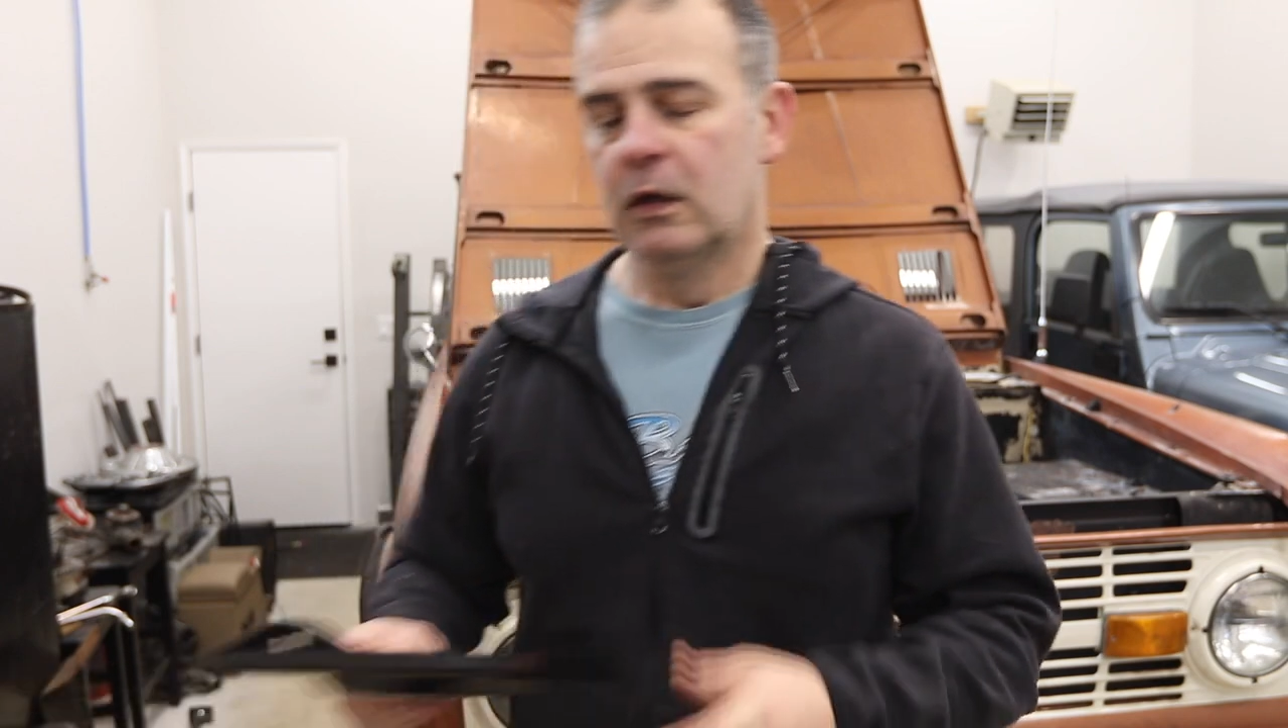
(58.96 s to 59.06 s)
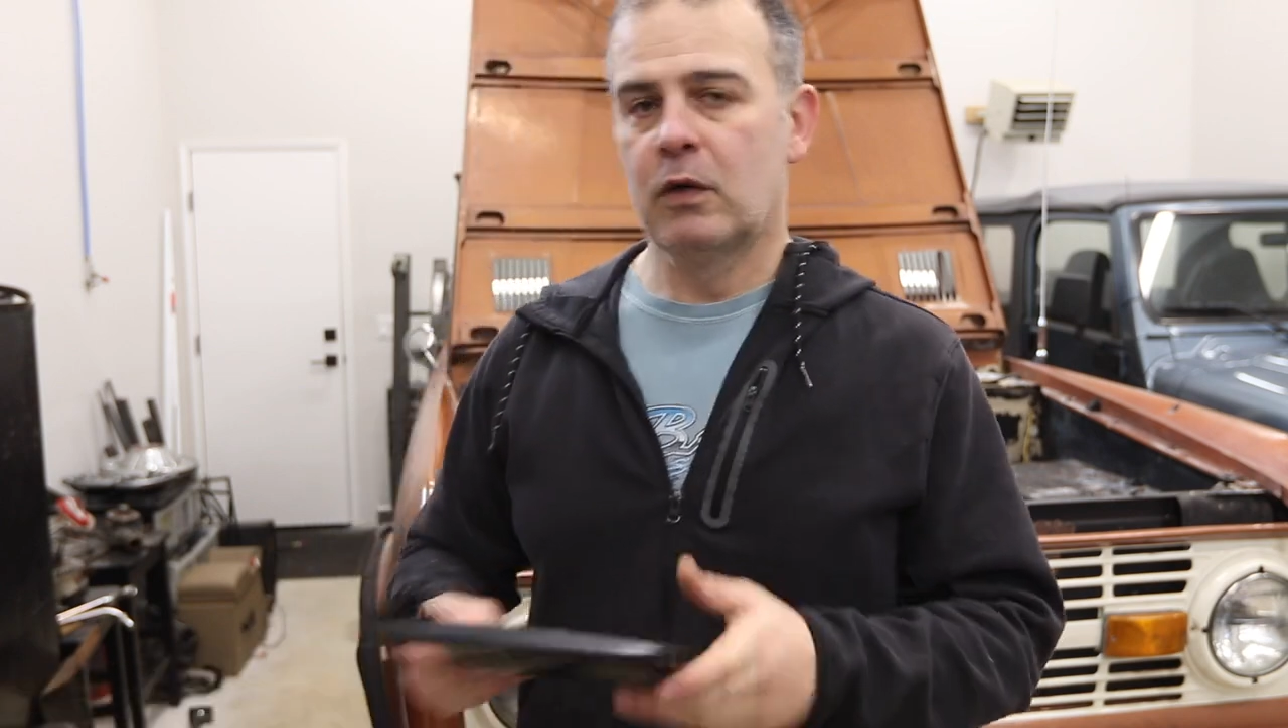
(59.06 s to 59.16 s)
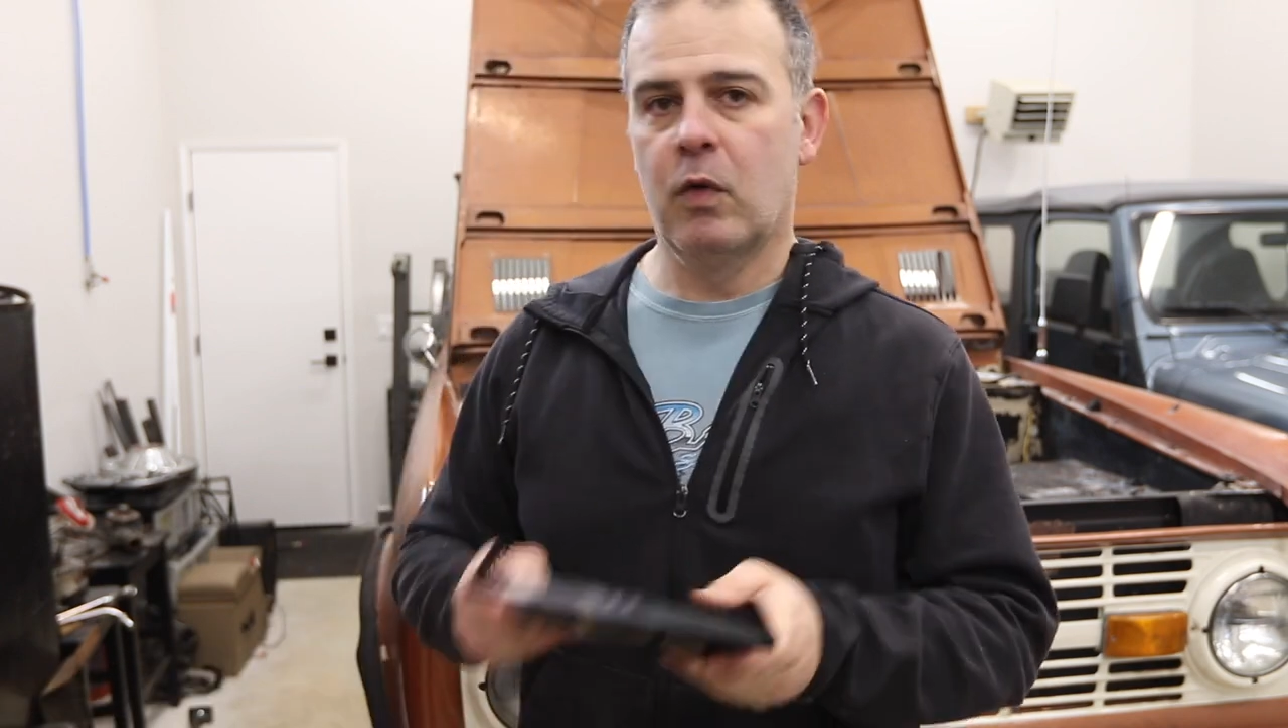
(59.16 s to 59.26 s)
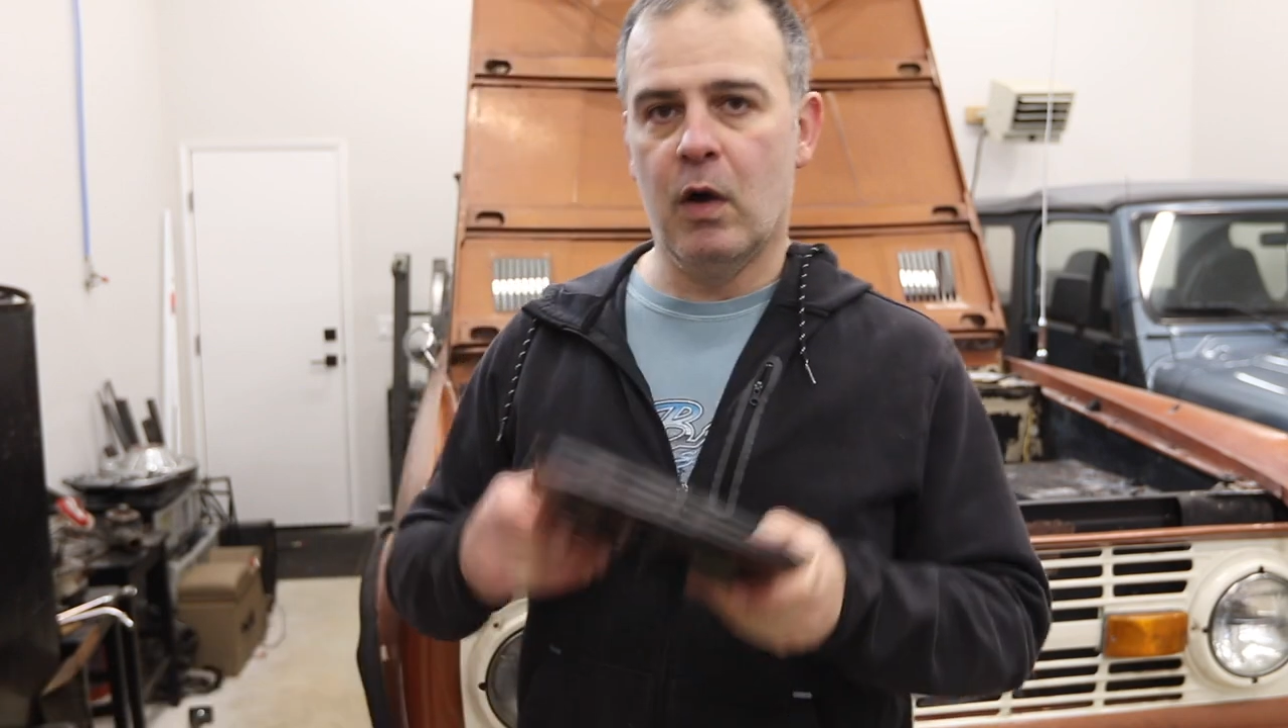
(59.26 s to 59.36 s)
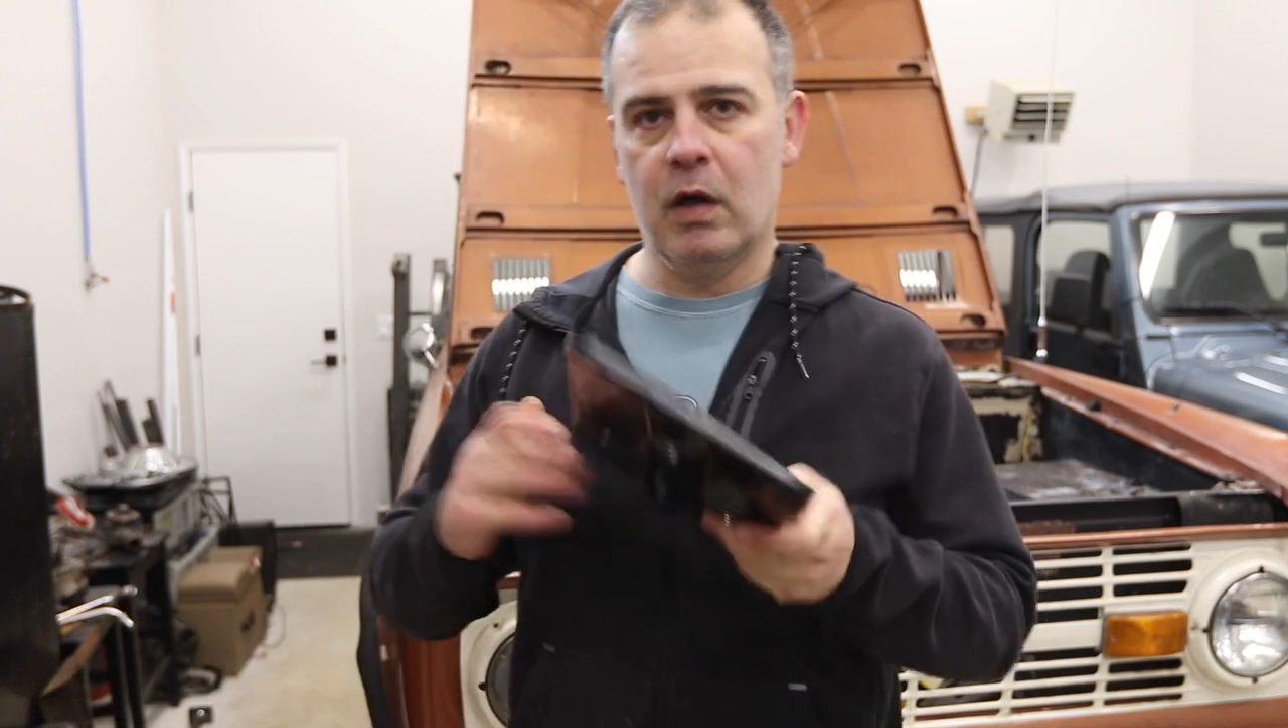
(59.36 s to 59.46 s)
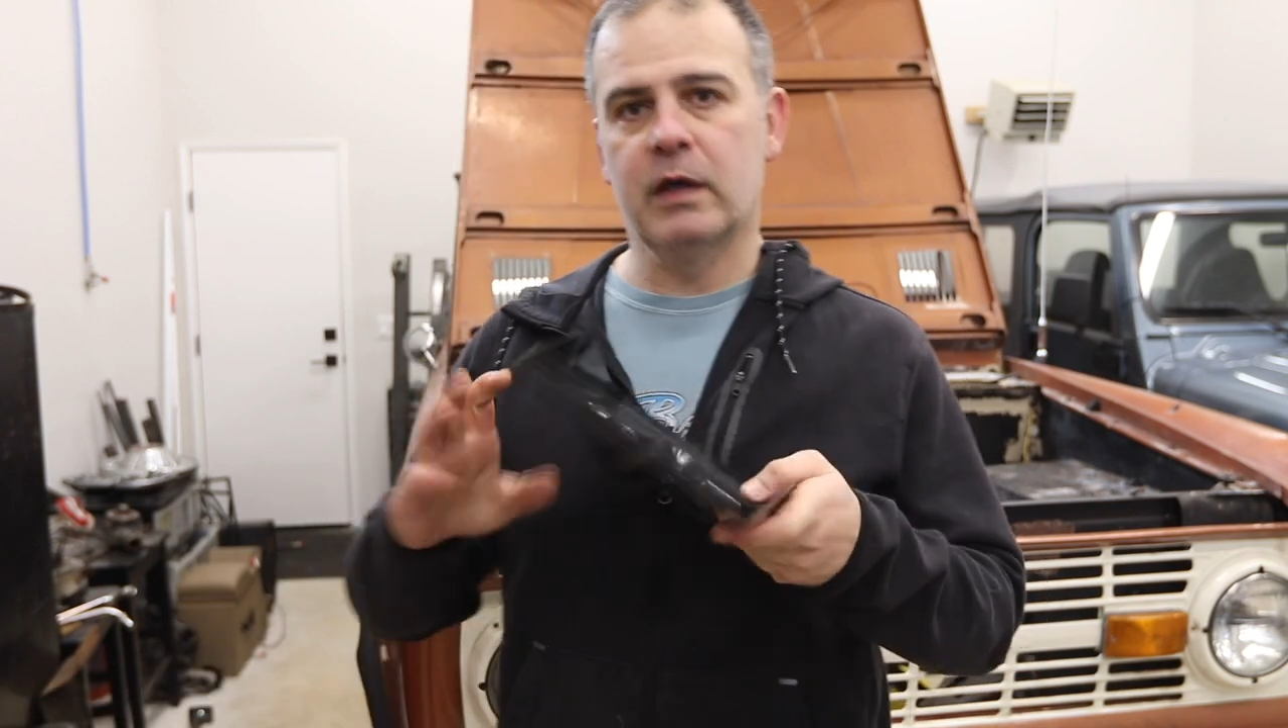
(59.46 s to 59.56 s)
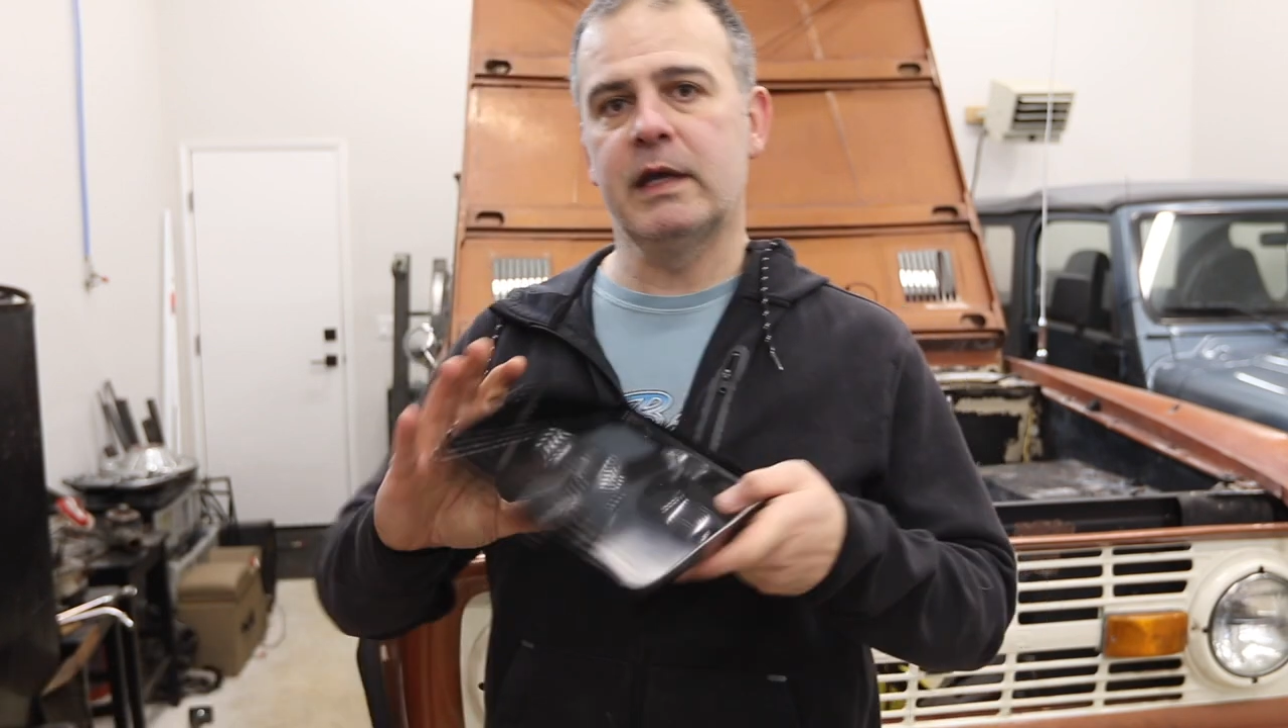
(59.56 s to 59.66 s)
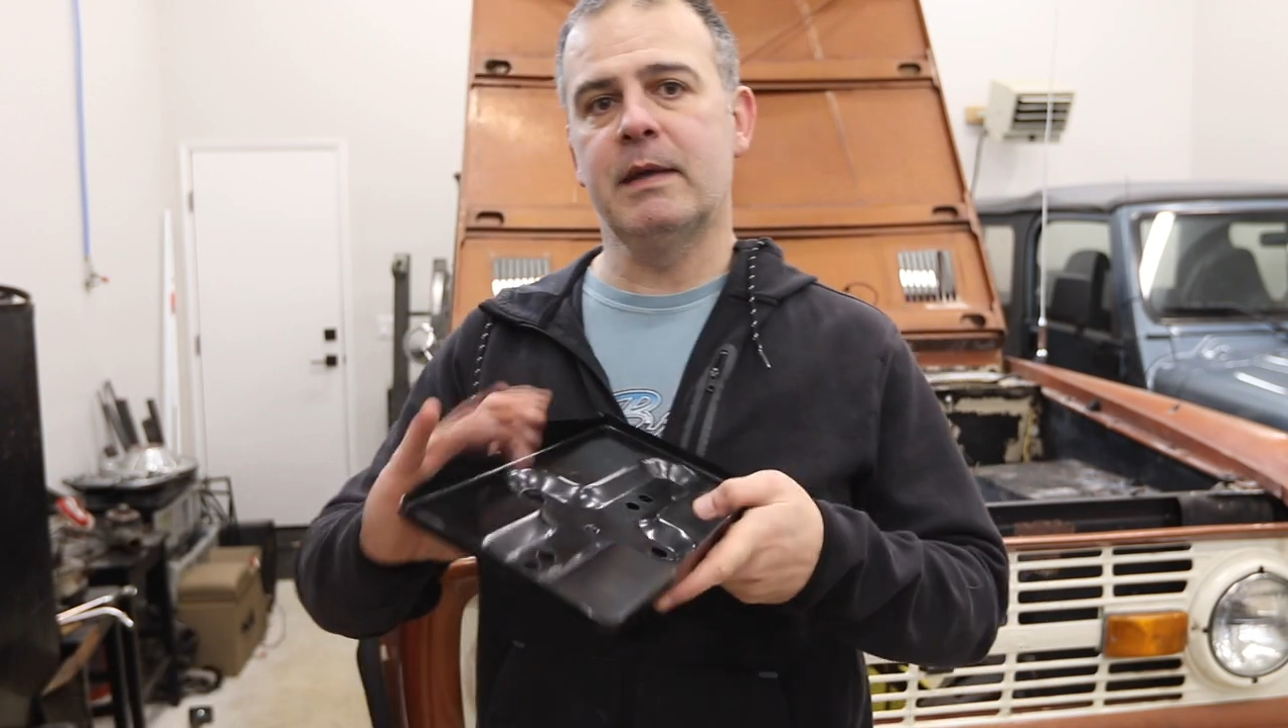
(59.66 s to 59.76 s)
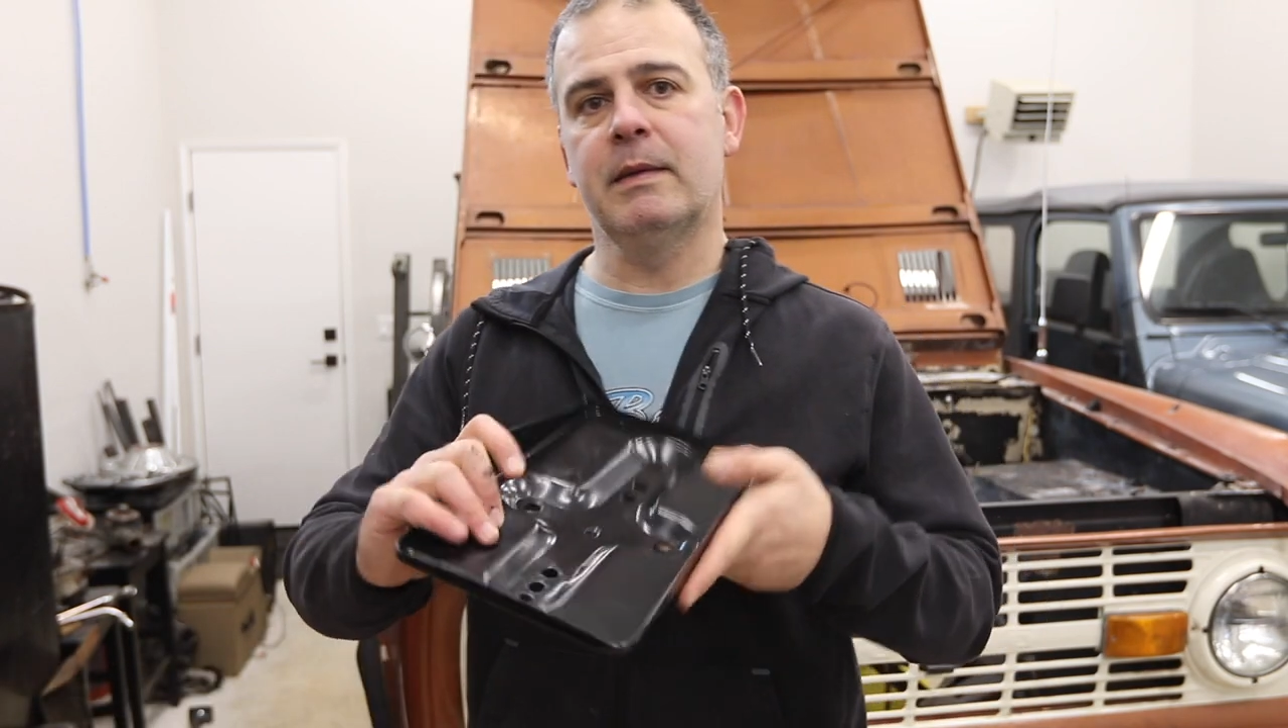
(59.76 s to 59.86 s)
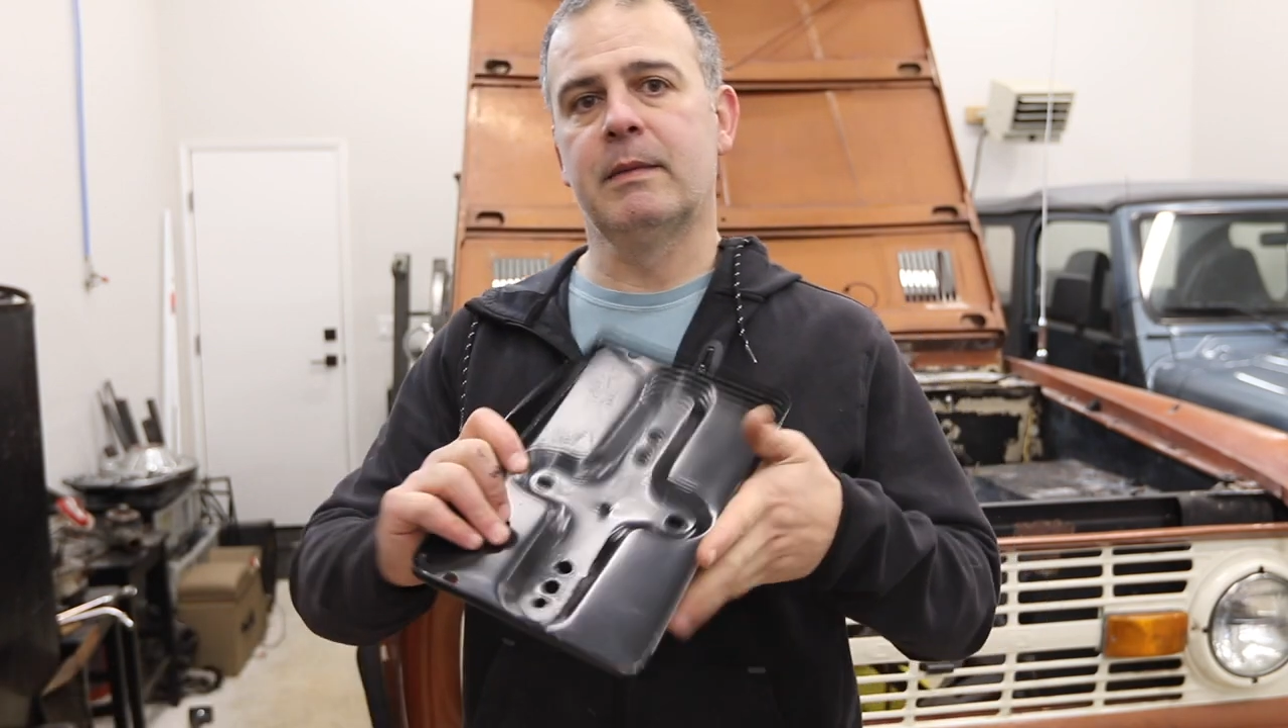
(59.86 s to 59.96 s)

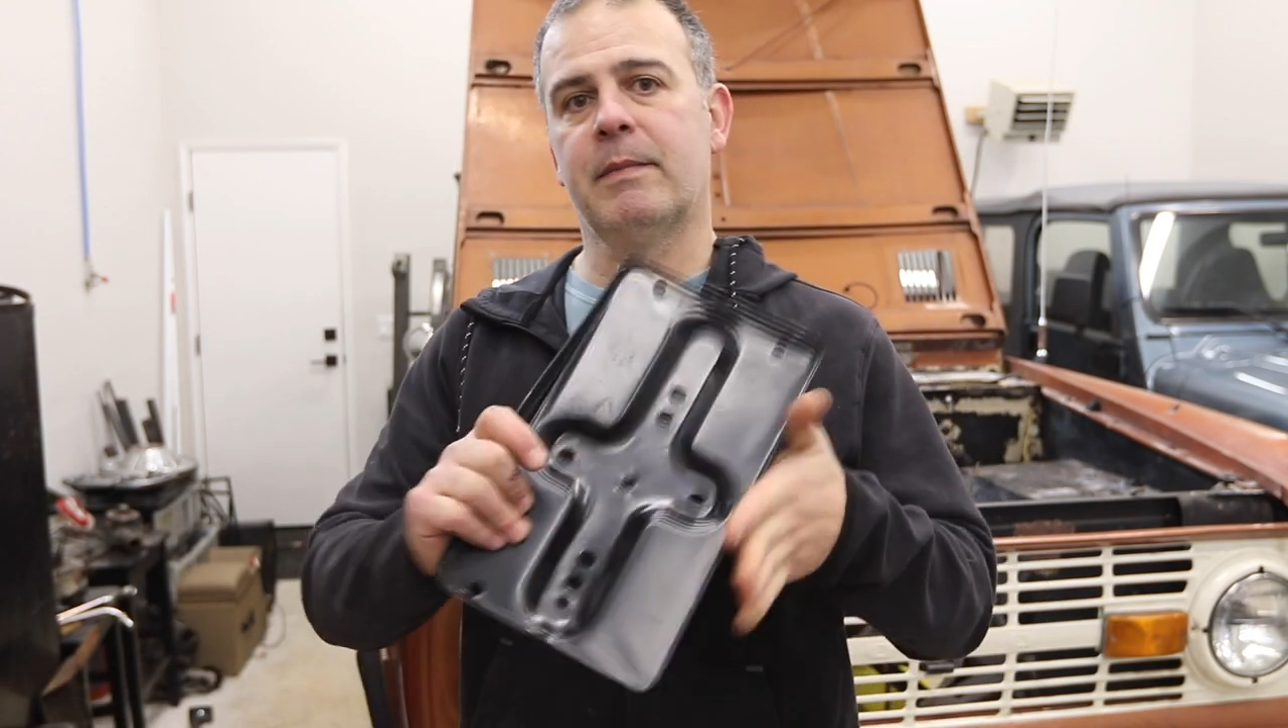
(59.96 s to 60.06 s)
quality